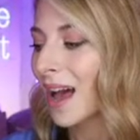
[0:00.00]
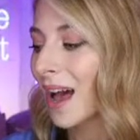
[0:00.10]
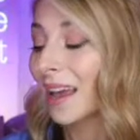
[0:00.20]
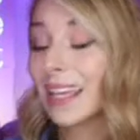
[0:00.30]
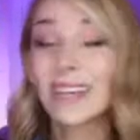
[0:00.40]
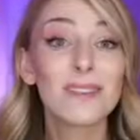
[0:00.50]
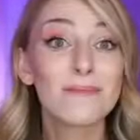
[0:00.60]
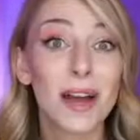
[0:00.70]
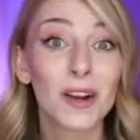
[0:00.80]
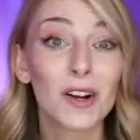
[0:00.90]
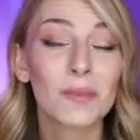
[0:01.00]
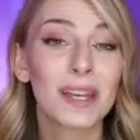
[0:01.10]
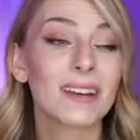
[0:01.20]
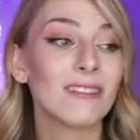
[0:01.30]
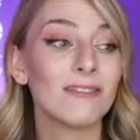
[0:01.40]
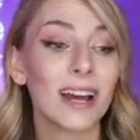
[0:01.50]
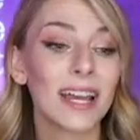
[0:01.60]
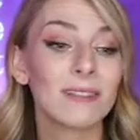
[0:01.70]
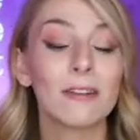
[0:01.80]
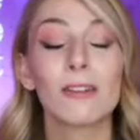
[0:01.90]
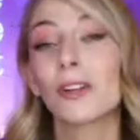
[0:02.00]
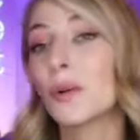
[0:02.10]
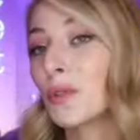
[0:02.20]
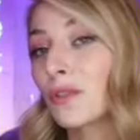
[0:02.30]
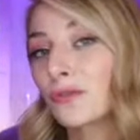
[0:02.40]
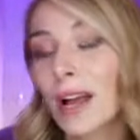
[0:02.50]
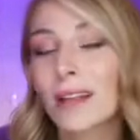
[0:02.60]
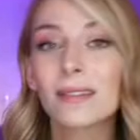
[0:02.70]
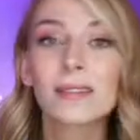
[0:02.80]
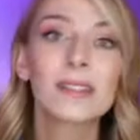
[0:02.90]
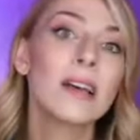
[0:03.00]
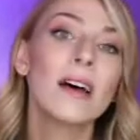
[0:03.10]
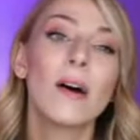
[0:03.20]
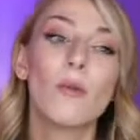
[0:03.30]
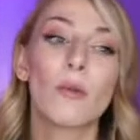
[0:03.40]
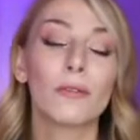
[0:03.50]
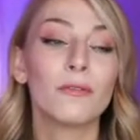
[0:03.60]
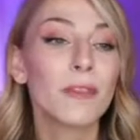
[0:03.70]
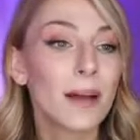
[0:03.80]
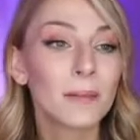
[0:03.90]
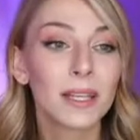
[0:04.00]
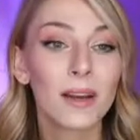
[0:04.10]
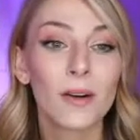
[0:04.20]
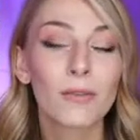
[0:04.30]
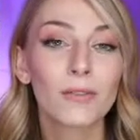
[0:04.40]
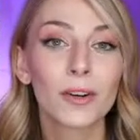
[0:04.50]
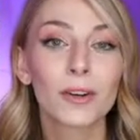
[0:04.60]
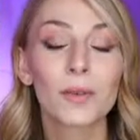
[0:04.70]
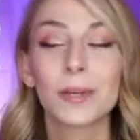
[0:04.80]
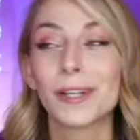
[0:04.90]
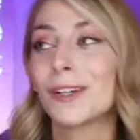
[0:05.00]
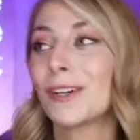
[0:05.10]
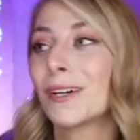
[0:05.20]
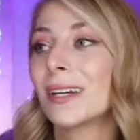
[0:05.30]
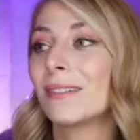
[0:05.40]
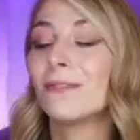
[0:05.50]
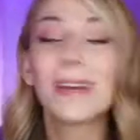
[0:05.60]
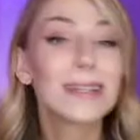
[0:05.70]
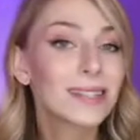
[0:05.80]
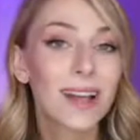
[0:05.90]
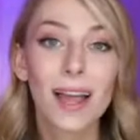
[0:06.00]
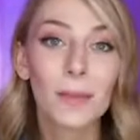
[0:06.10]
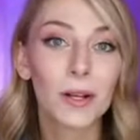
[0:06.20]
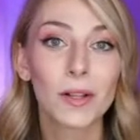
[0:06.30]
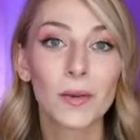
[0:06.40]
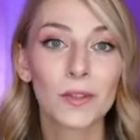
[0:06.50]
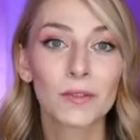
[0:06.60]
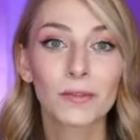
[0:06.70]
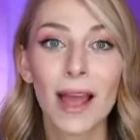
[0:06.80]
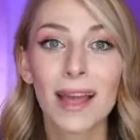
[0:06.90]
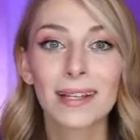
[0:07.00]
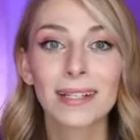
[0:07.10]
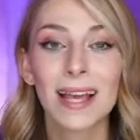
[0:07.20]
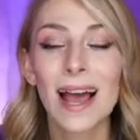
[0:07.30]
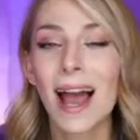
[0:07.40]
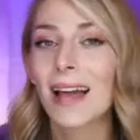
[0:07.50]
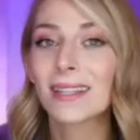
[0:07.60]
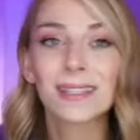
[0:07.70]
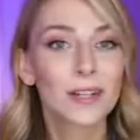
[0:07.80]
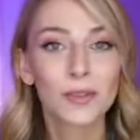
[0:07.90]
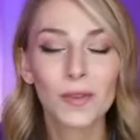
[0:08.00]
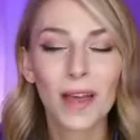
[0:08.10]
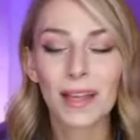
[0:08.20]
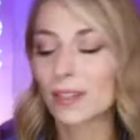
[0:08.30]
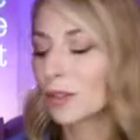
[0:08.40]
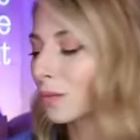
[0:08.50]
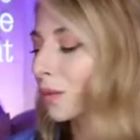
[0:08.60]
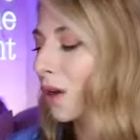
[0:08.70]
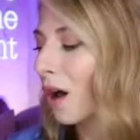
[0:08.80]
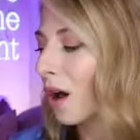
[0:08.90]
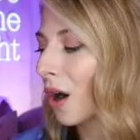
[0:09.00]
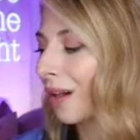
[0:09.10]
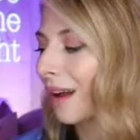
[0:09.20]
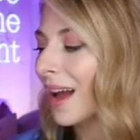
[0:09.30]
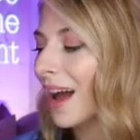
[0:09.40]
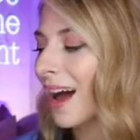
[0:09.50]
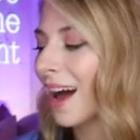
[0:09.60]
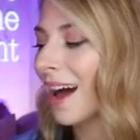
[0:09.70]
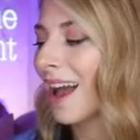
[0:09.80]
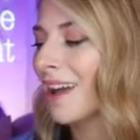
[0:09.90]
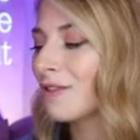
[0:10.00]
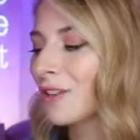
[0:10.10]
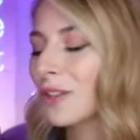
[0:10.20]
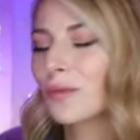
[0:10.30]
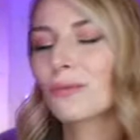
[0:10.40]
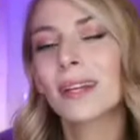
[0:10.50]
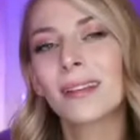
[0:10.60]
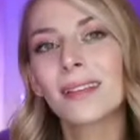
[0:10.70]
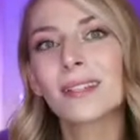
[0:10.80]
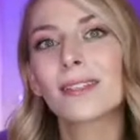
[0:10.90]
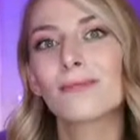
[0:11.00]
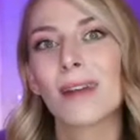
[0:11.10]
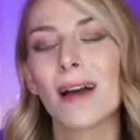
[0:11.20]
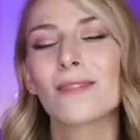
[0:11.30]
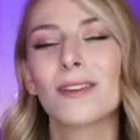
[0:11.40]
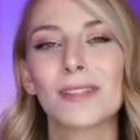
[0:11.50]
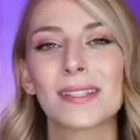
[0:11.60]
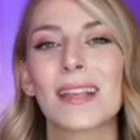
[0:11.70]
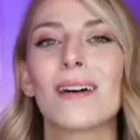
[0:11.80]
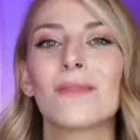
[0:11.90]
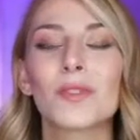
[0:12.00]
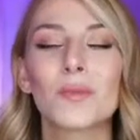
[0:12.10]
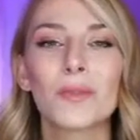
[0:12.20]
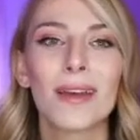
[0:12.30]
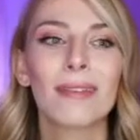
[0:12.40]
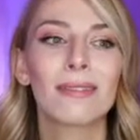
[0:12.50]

Even better, we can invite close friends or family over. We could FaceTime a close friend, schedule that Zoom call, and just really surround ourselves with